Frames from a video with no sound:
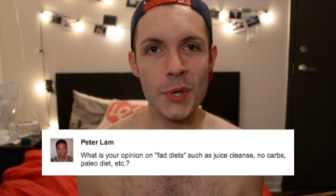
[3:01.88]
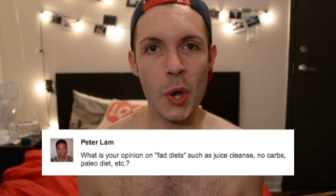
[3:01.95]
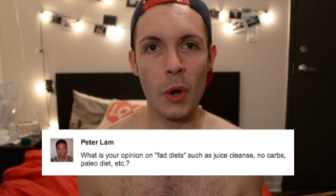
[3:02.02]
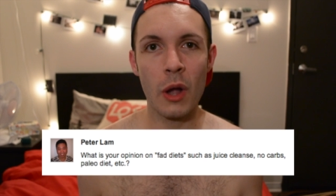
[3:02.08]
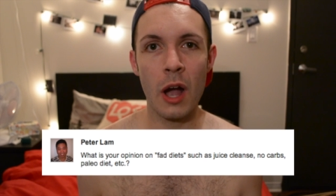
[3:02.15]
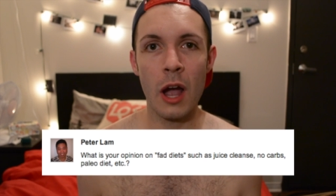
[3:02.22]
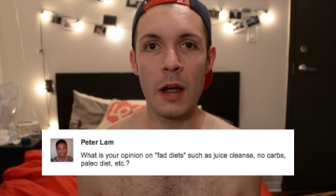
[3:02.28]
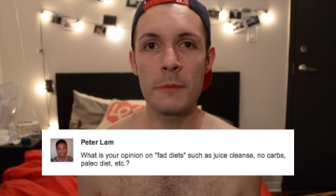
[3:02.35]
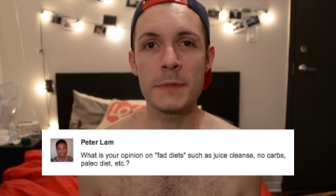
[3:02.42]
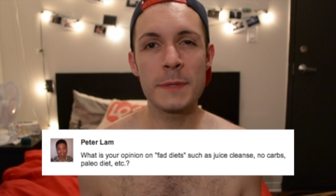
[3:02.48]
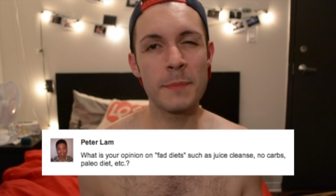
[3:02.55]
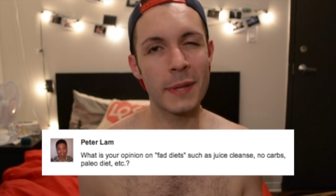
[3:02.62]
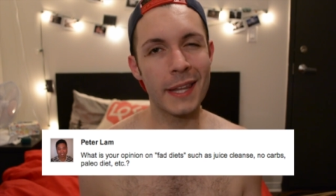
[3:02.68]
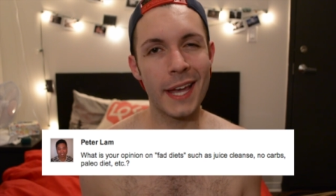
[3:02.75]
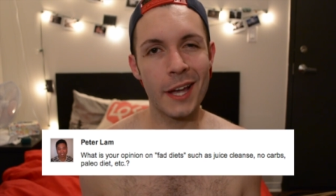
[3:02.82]
no carbs,
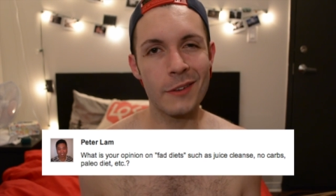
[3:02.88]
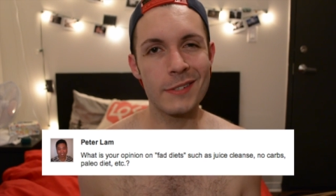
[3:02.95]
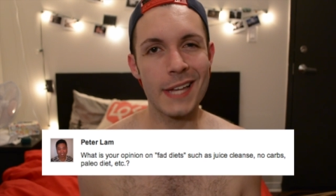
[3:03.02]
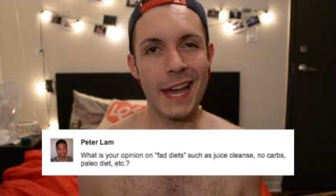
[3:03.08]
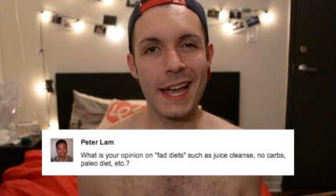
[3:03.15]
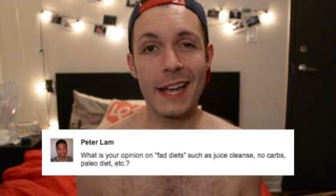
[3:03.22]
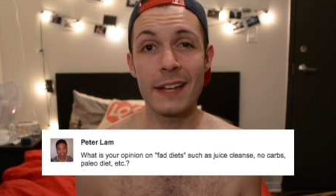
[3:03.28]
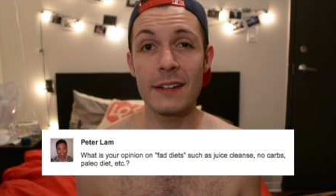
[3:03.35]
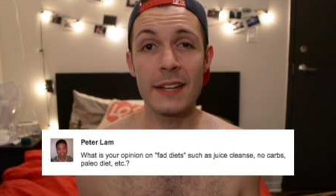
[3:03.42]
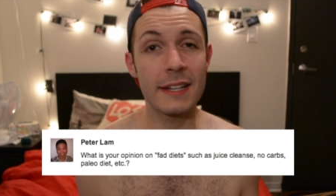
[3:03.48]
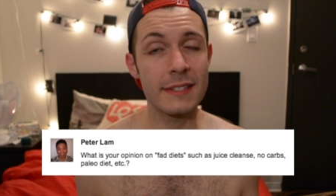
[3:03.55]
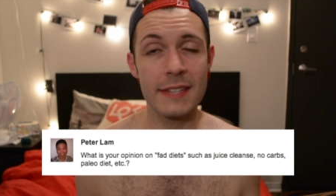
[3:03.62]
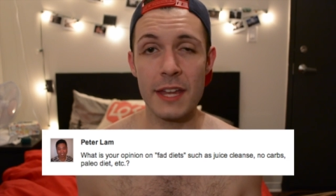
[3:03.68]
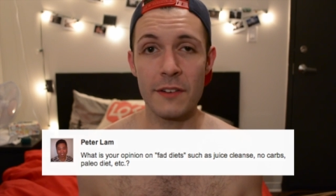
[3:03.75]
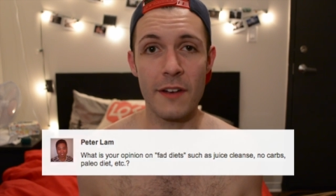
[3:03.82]
paleo diet,
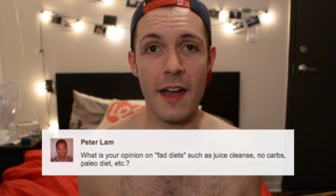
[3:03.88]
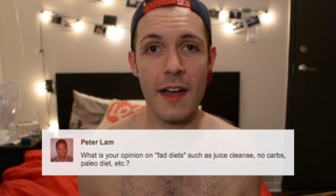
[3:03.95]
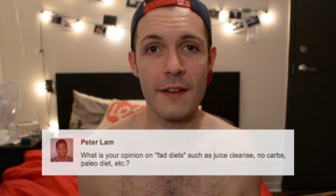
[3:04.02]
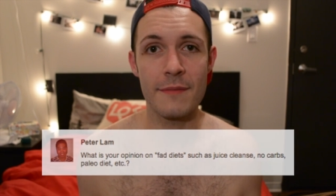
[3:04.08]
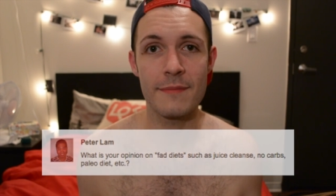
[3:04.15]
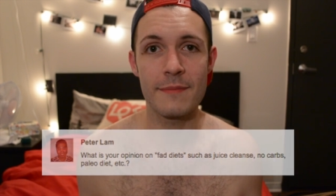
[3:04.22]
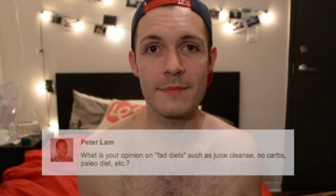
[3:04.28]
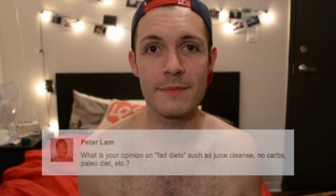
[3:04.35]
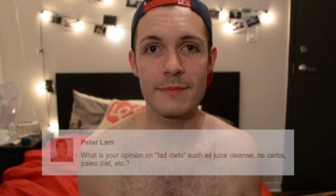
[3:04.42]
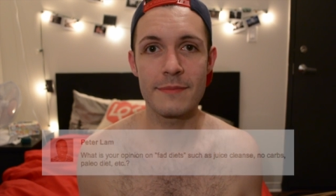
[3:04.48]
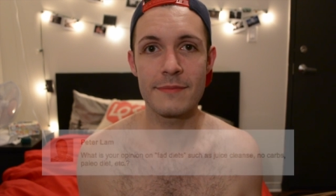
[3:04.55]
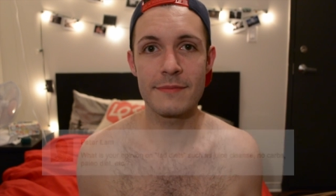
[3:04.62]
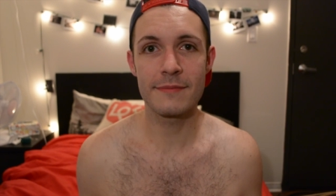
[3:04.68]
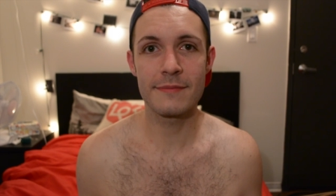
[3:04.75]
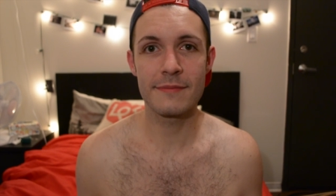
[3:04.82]
etc.
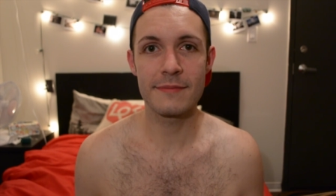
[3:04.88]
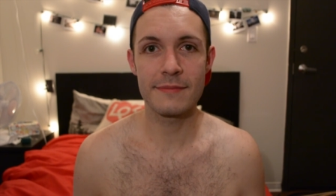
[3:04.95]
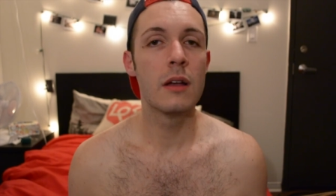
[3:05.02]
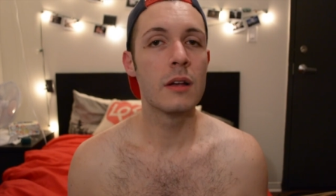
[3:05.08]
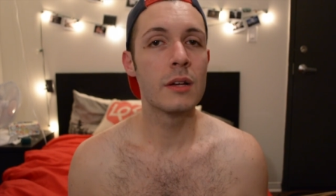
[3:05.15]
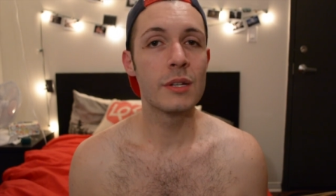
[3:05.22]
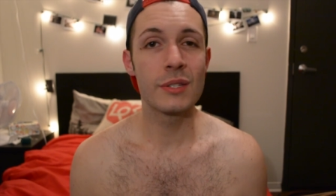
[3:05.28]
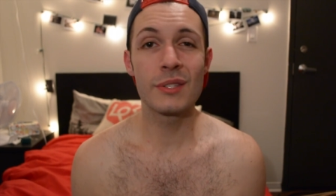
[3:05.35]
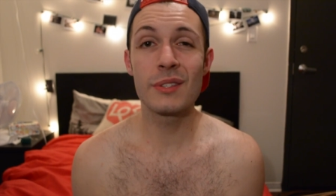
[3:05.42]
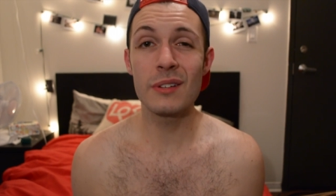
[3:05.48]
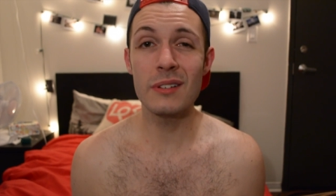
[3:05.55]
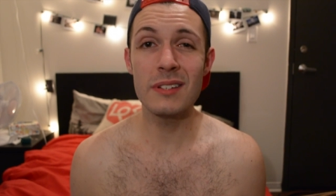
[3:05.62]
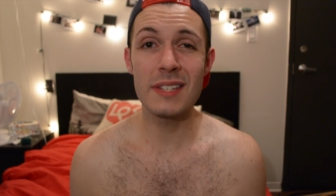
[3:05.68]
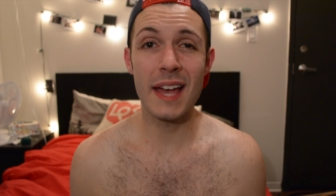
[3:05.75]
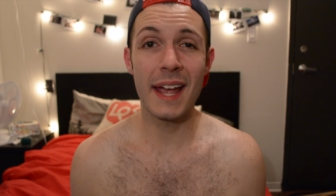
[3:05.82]

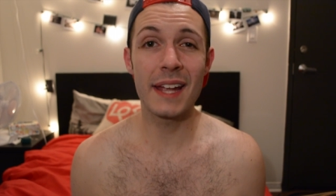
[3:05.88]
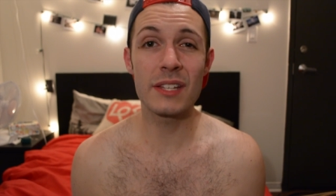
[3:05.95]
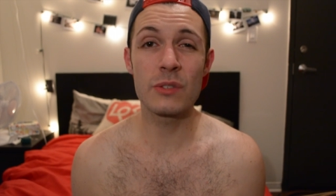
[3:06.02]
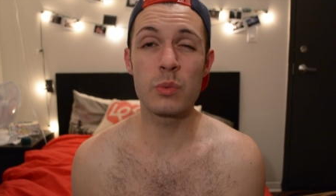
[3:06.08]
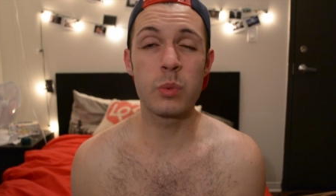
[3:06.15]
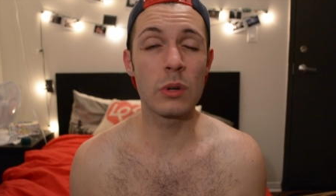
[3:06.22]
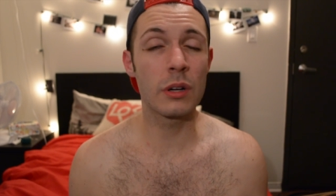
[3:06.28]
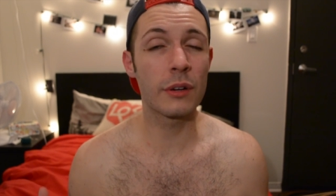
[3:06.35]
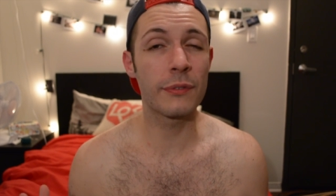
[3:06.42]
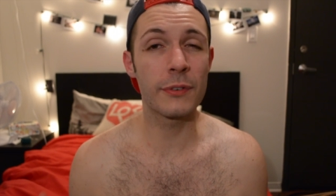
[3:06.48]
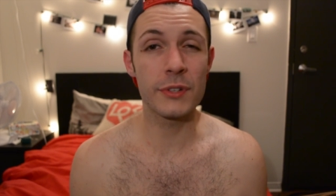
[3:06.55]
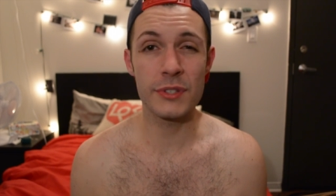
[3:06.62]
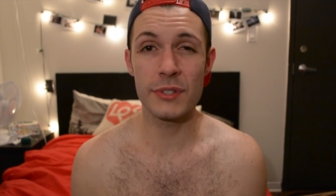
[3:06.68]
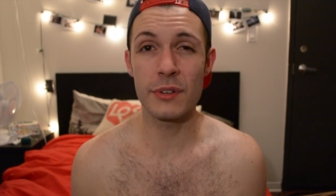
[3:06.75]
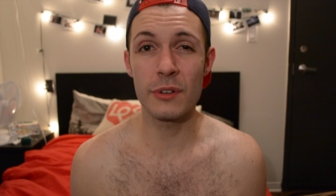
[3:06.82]
Certain diets work
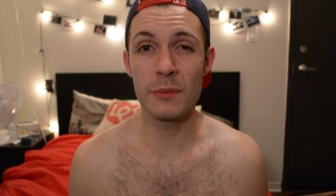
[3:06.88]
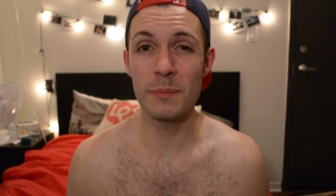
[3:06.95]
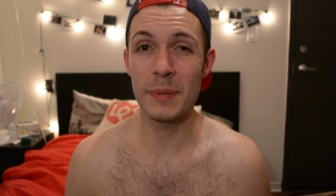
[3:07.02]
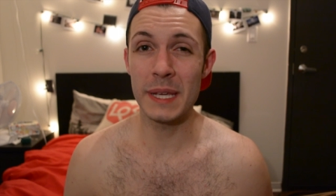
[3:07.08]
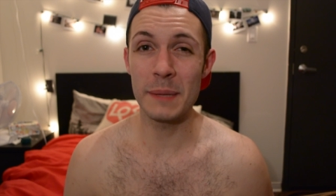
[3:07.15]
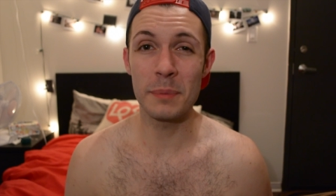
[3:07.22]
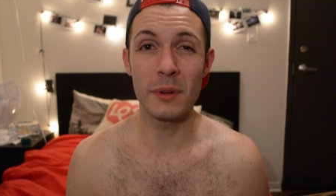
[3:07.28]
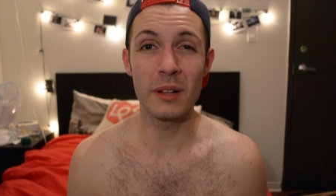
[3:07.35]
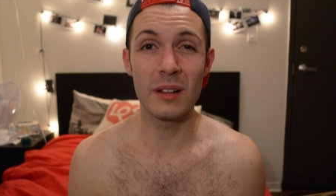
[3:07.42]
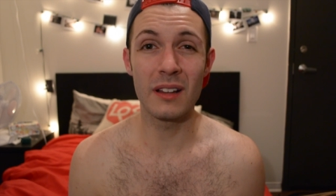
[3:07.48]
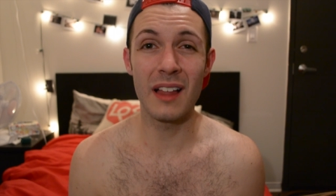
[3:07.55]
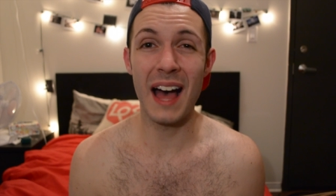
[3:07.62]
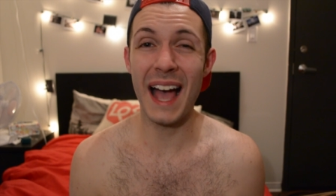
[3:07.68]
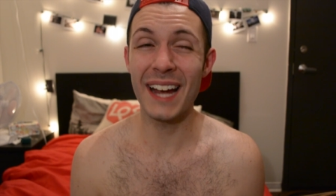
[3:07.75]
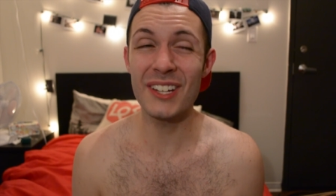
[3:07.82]
for certain
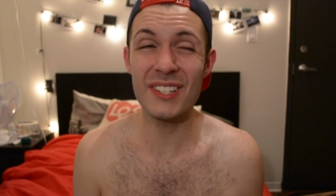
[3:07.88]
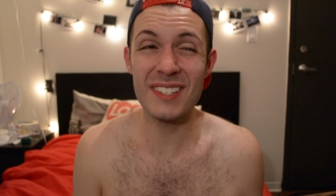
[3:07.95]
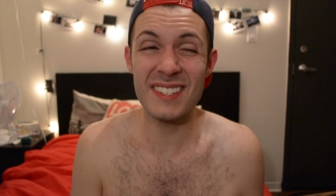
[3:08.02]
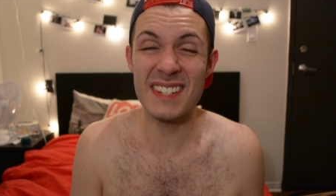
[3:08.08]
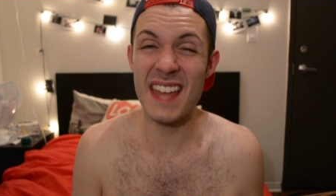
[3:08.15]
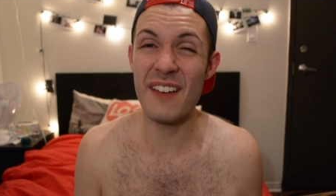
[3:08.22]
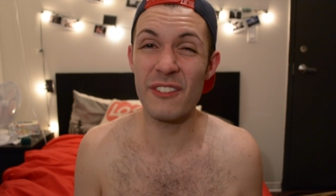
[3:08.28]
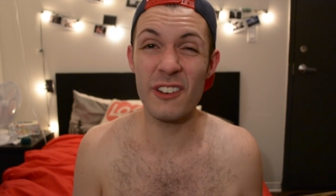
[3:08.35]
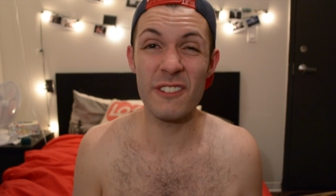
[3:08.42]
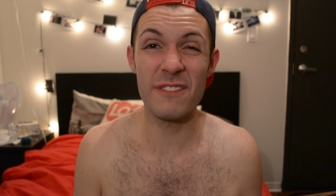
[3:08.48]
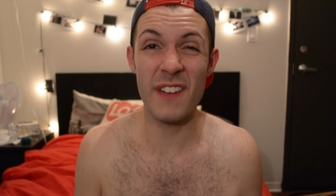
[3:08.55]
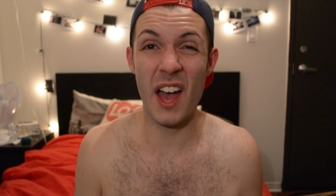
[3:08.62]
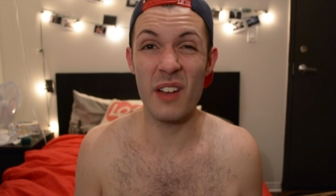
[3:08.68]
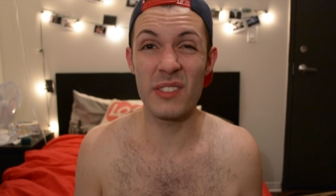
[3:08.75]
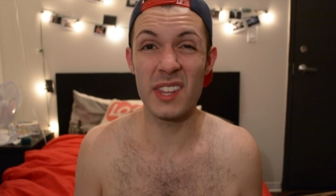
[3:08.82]
people, I just never
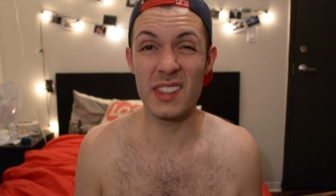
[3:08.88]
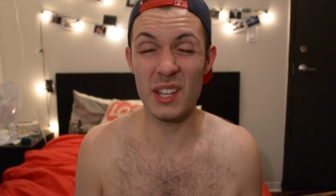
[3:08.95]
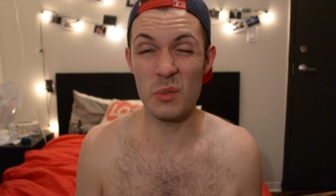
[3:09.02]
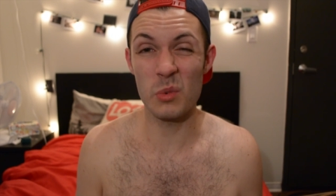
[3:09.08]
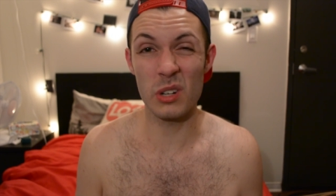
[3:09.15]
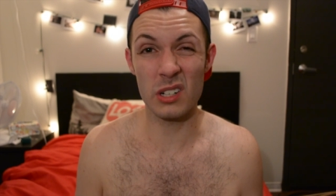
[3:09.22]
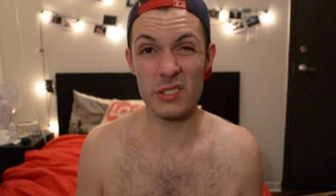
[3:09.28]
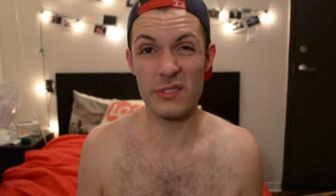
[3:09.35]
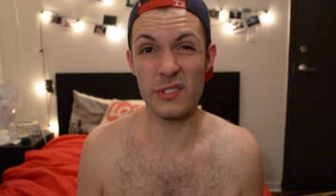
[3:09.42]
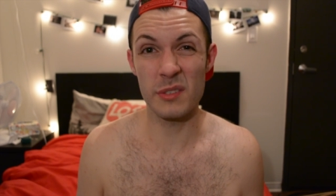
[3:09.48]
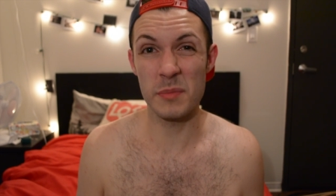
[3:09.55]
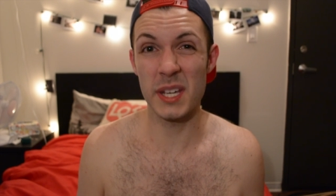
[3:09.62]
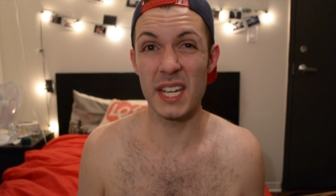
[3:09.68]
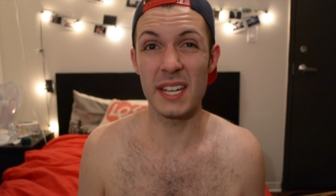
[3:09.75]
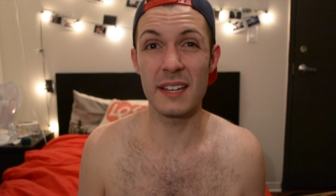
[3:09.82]
found that they worked for
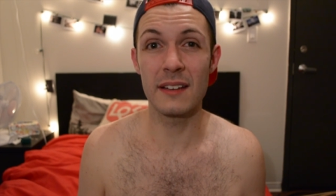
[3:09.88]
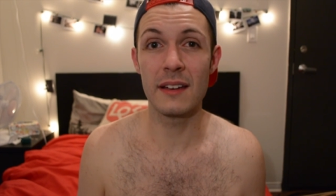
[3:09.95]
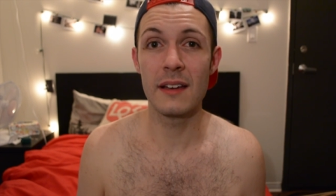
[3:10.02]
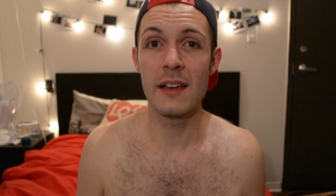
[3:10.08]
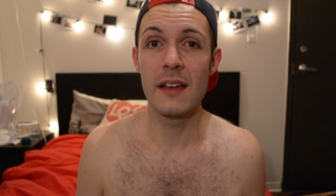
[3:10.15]
me.